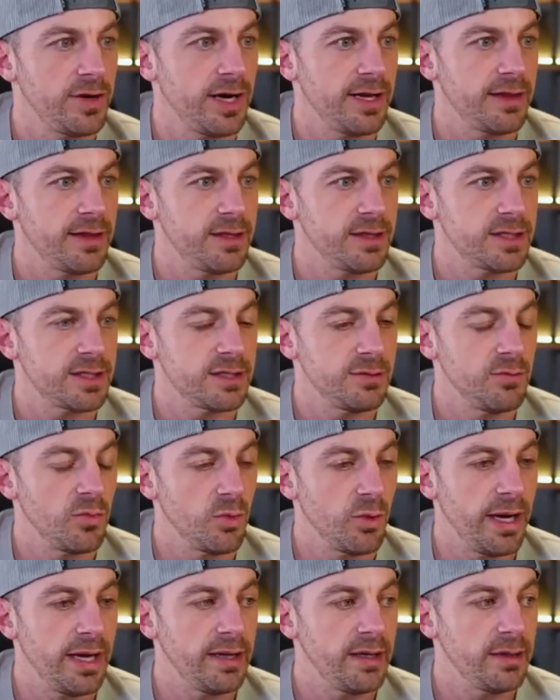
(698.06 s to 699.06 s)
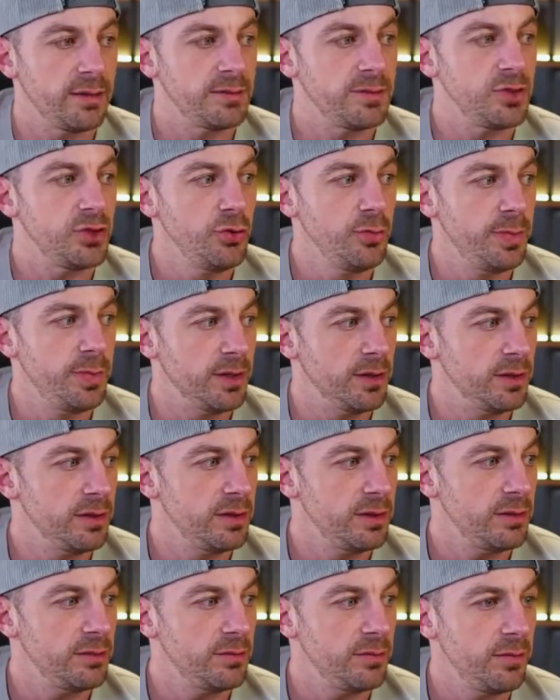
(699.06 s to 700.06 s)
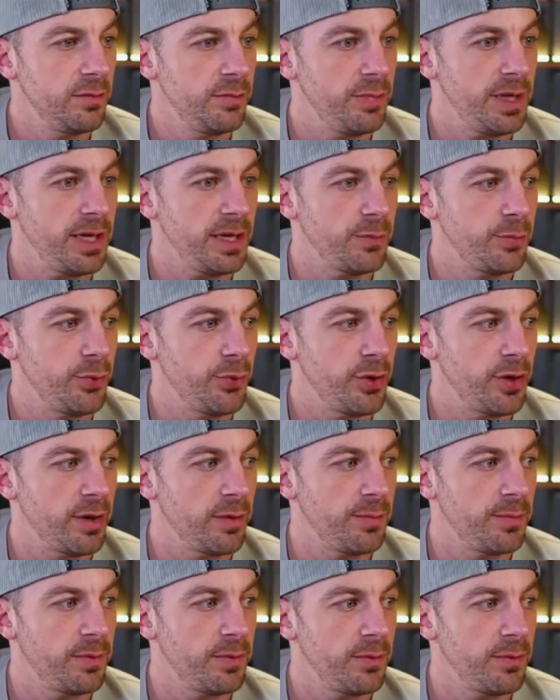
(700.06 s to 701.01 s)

got this random new build being put up